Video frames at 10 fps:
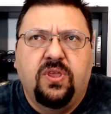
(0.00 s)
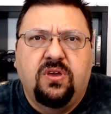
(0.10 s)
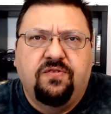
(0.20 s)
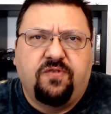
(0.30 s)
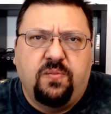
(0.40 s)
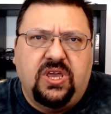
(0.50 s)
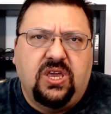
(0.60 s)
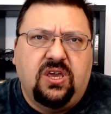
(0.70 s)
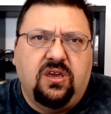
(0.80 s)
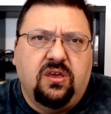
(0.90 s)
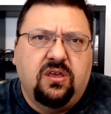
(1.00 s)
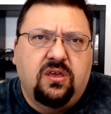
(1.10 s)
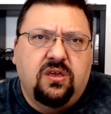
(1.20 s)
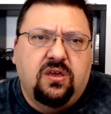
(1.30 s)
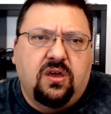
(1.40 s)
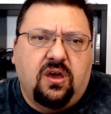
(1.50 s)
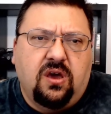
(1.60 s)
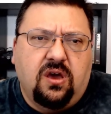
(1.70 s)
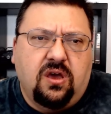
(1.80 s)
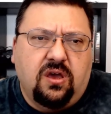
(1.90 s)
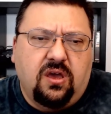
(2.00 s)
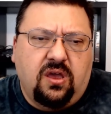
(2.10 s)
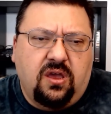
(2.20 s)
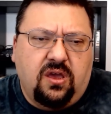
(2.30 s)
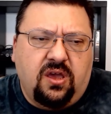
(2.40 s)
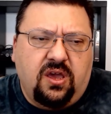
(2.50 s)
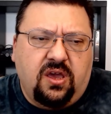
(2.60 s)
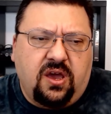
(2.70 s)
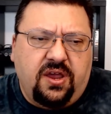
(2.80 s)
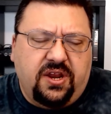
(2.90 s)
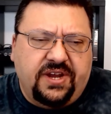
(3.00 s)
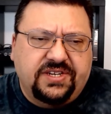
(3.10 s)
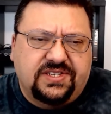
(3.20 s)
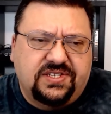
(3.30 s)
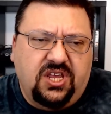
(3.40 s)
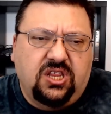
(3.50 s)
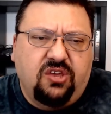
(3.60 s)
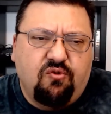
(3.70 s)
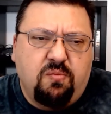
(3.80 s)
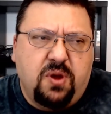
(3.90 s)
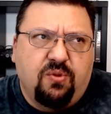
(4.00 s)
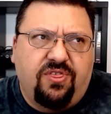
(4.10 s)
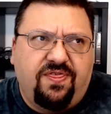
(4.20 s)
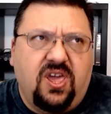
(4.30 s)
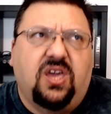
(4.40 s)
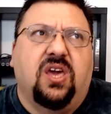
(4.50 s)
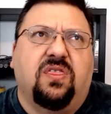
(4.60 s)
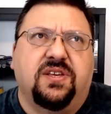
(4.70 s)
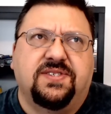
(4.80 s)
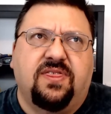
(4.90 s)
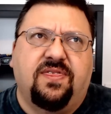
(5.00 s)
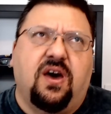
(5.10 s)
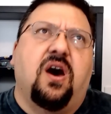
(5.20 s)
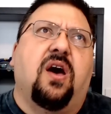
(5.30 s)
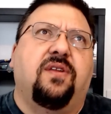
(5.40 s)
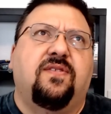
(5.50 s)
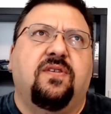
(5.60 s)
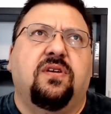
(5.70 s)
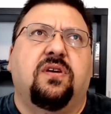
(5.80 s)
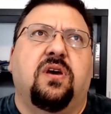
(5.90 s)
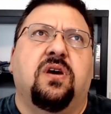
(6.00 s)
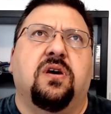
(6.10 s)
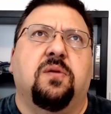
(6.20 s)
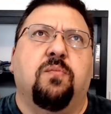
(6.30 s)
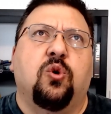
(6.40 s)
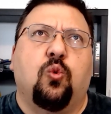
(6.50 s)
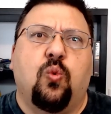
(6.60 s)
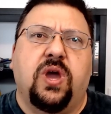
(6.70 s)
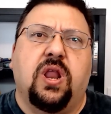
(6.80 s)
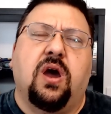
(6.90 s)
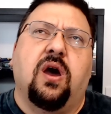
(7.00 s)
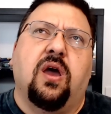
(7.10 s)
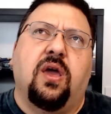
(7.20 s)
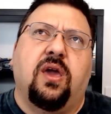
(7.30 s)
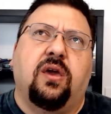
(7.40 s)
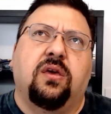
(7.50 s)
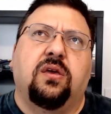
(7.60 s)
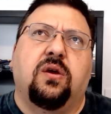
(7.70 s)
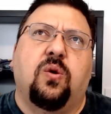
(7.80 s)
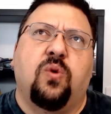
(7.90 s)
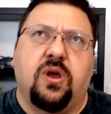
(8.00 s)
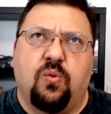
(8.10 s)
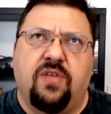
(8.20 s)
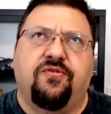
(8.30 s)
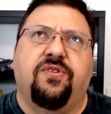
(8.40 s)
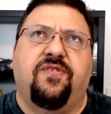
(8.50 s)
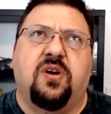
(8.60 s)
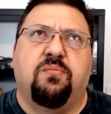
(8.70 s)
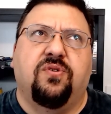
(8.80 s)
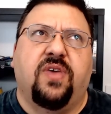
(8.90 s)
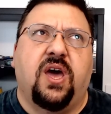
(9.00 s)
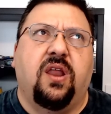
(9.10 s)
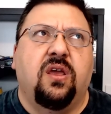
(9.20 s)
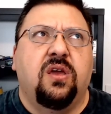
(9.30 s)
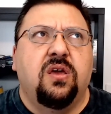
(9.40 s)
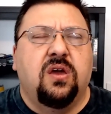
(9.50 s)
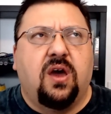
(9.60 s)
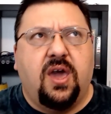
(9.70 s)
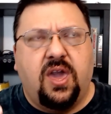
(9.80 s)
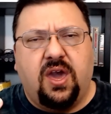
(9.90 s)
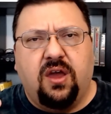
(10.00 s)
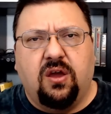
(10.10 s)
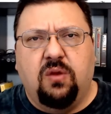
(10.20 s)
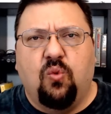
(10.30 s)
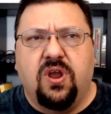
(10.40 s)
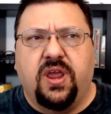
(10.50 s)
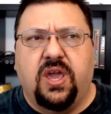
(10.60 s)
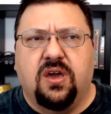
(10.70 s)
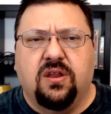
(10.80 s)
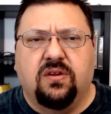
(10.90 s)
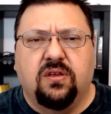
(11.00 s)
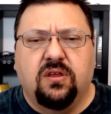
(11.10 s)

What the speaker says: For me, I distinctly remember thinking this thought, when I went through the temple, that I had on one hand